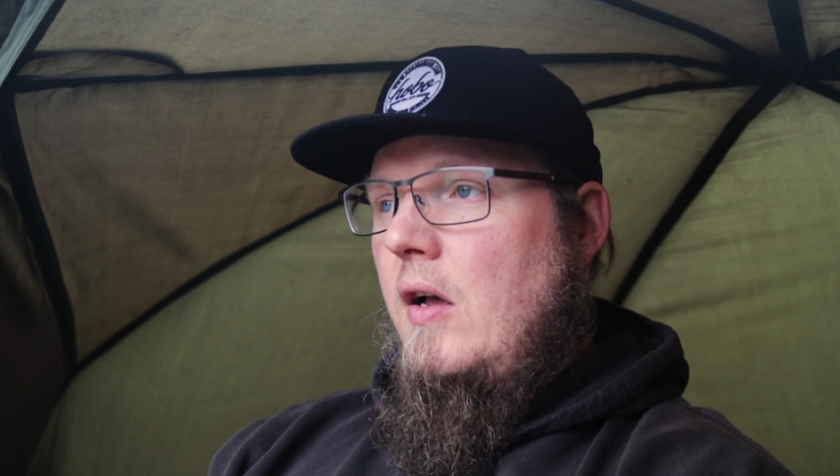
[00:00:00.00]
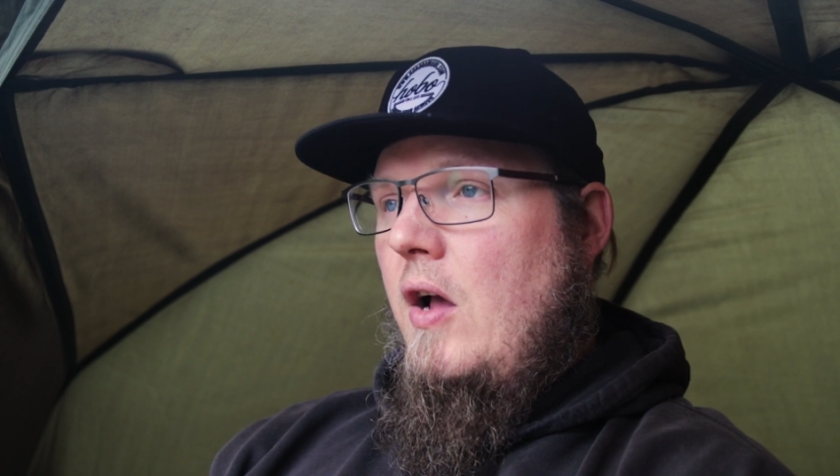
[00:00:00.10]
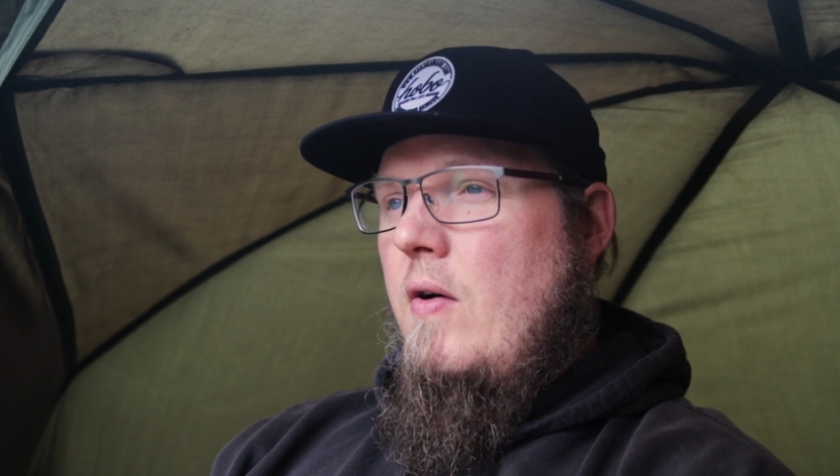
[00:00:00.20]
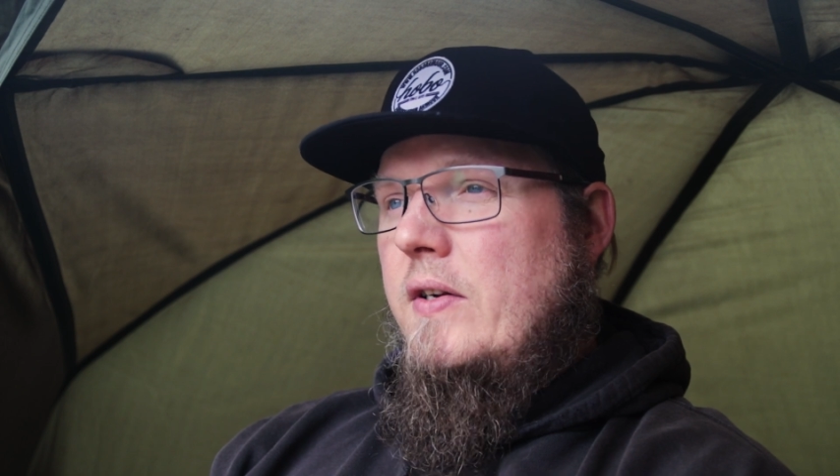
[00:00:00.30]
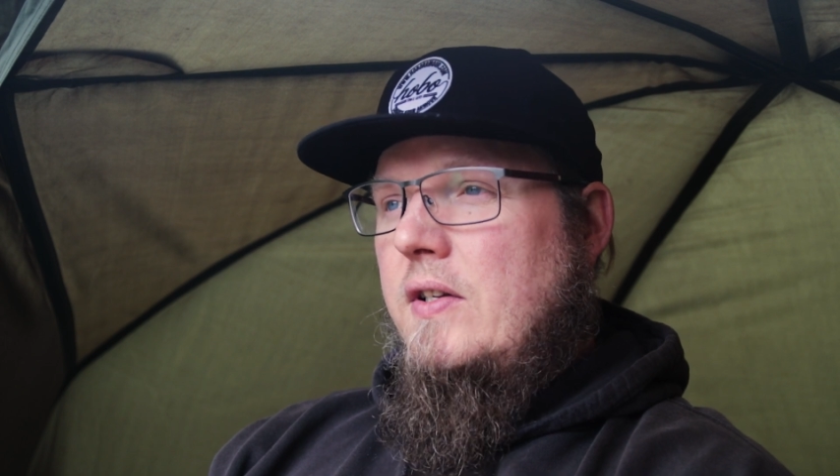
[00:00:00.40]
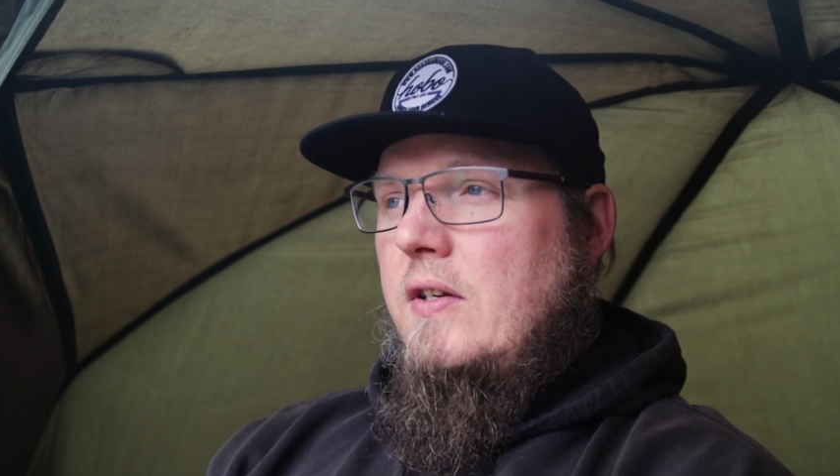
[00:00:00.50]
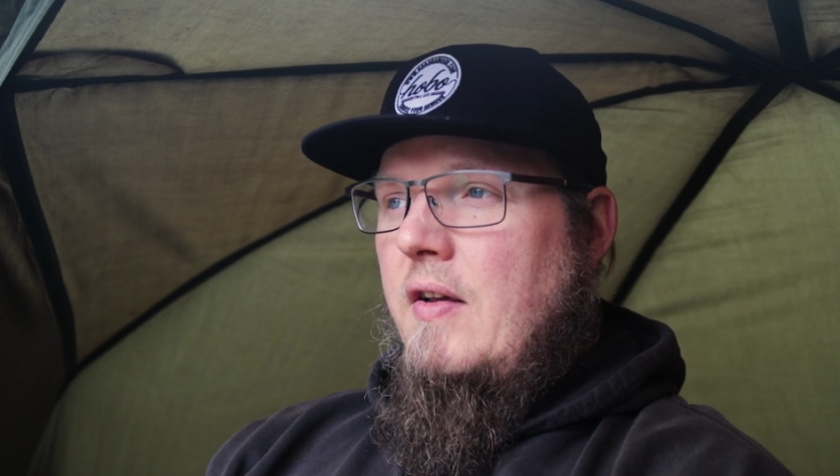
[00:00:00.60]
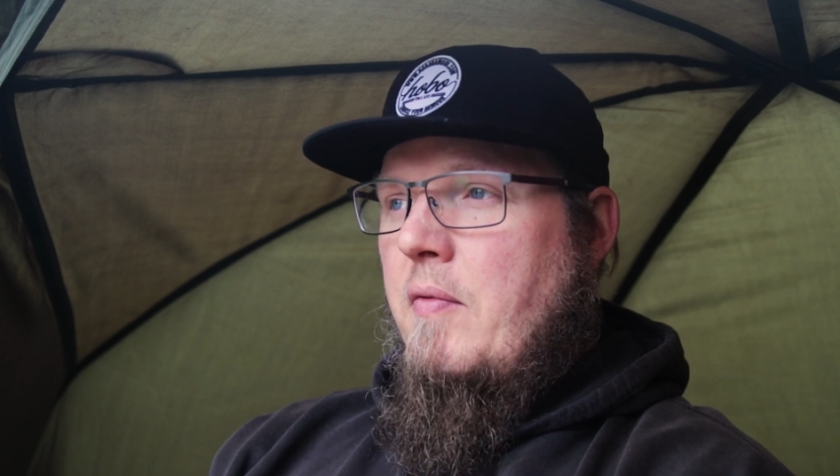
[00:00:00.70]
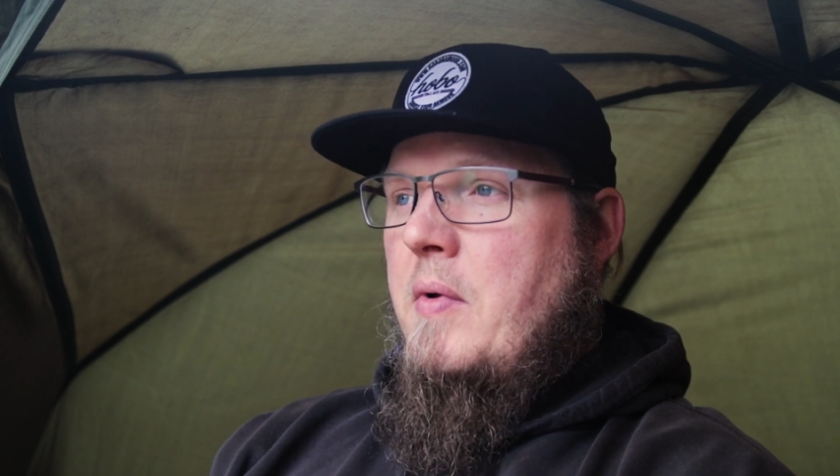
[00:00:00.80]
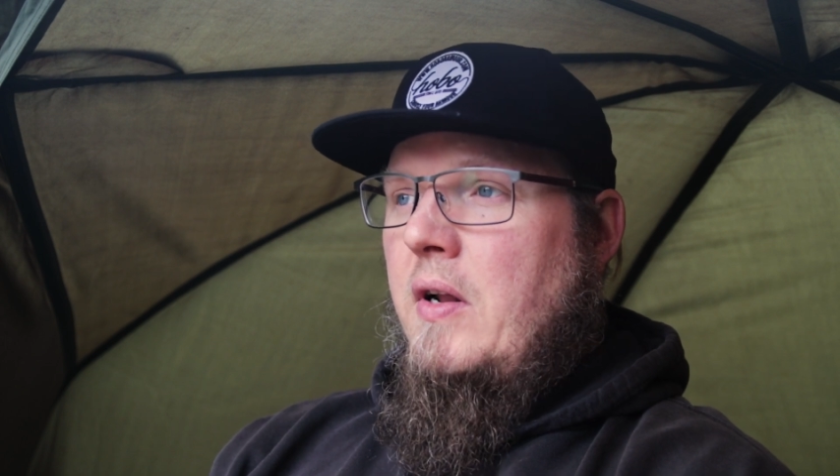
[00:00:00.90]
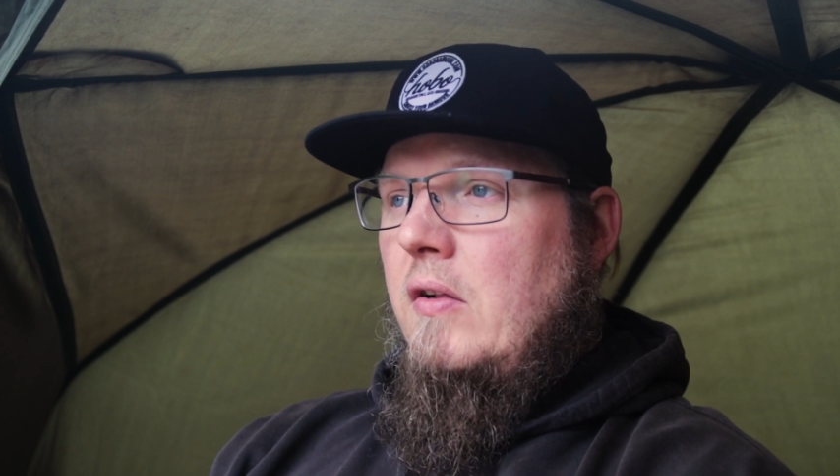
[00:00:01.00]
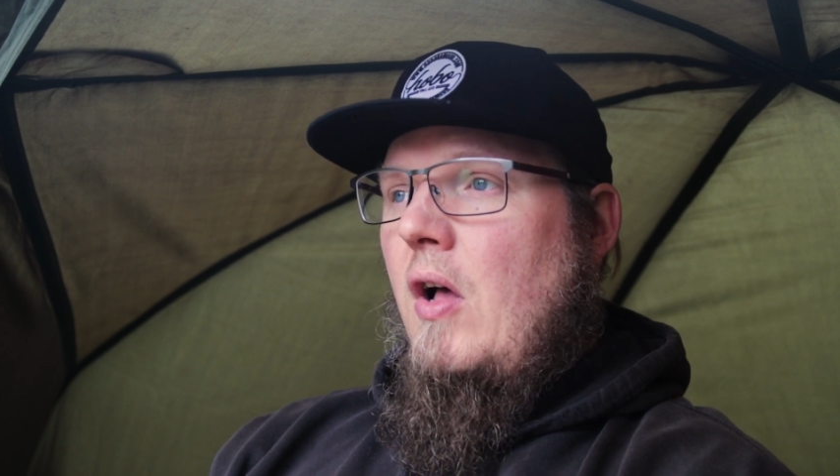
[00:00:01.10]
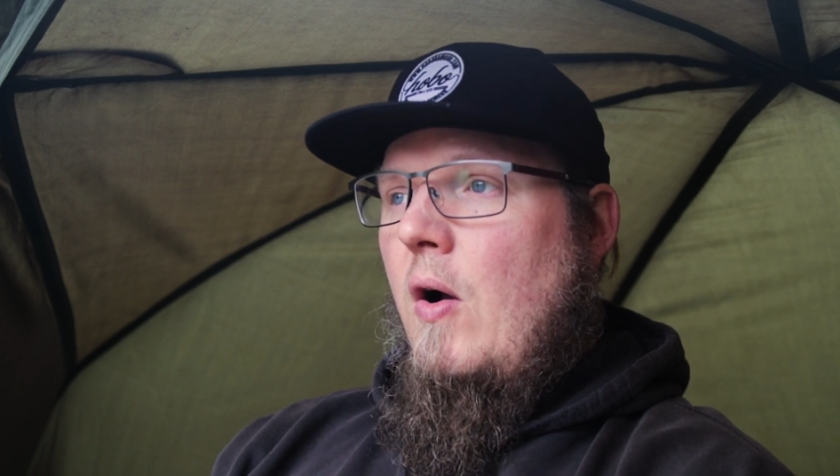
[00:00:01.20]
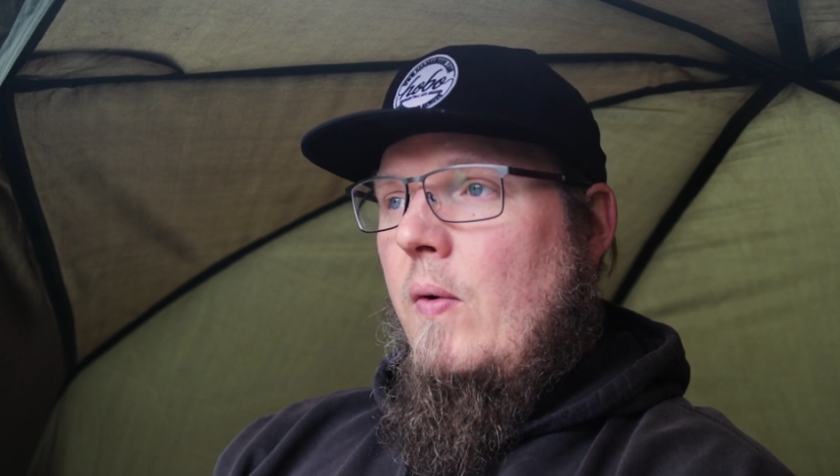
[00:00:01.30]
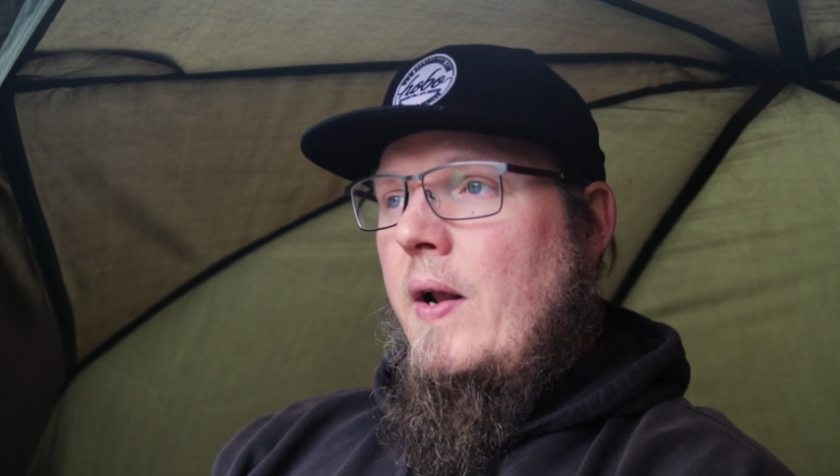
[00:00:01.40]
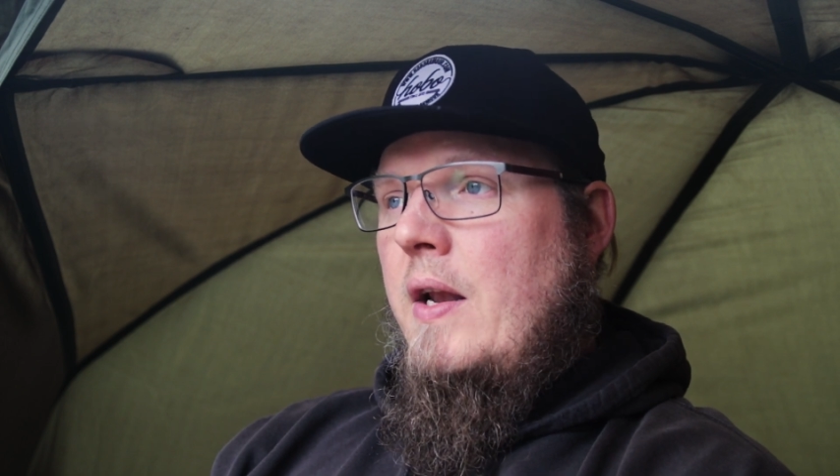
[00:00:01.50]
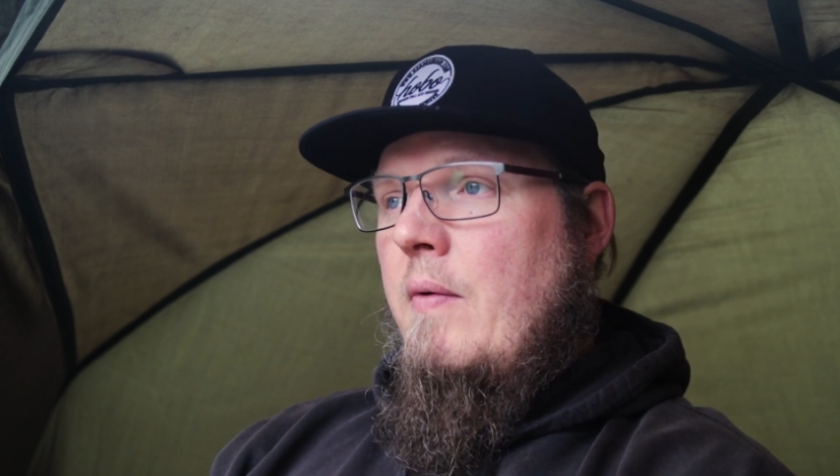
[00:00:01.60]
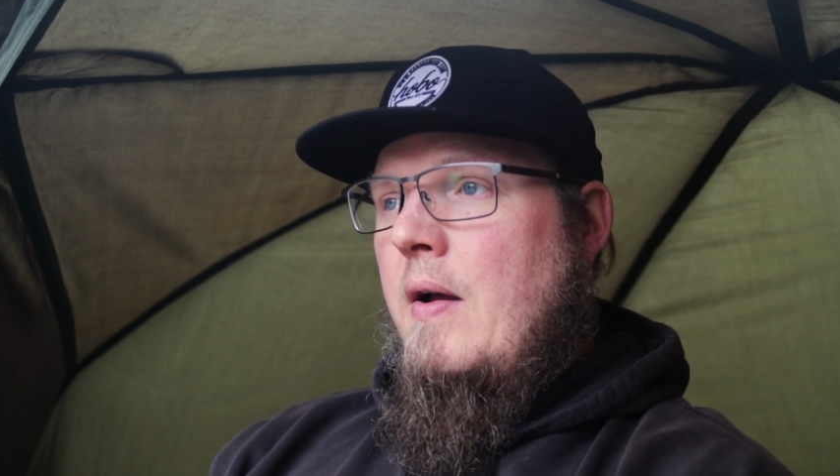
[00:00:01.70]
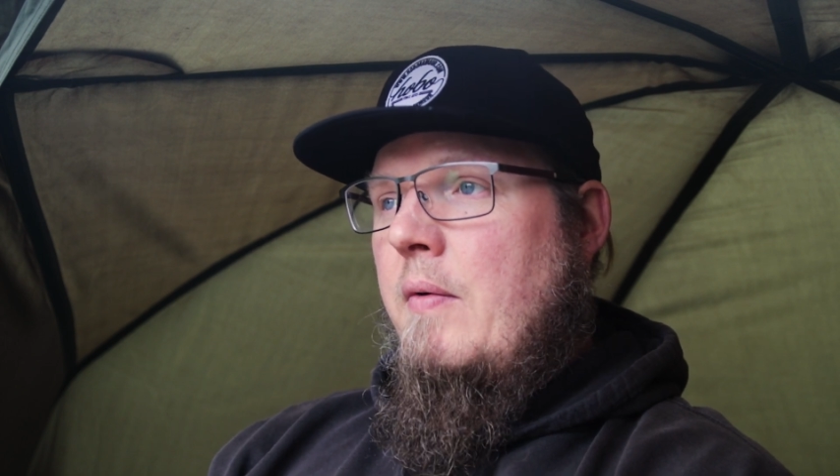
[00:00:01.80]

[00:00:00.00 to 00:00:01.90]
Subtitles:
I always give them a little hone anyway